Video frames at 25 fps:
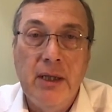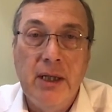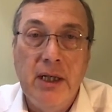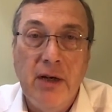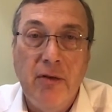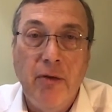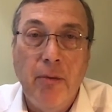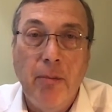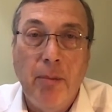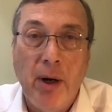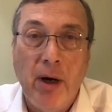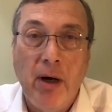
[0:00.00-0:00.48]
In
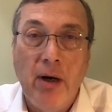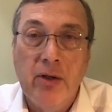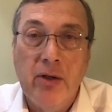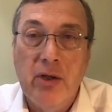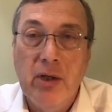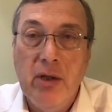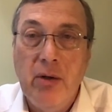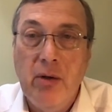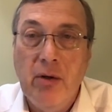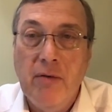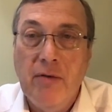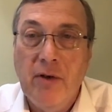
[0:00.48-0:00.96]
different parts
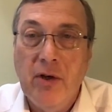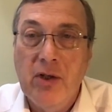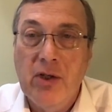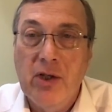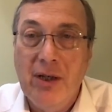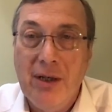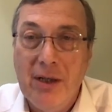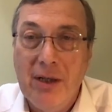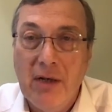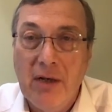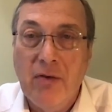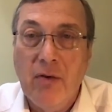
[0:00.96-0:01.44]
of the
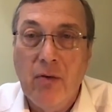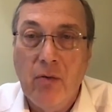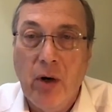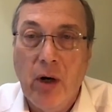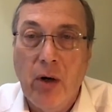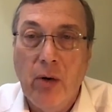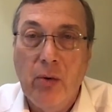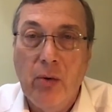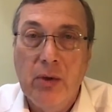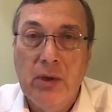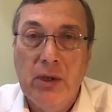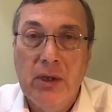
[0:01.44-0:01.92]
university, in different
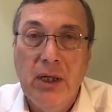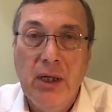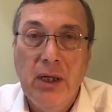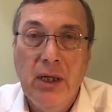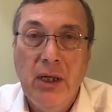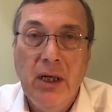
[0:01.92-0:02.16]
roles,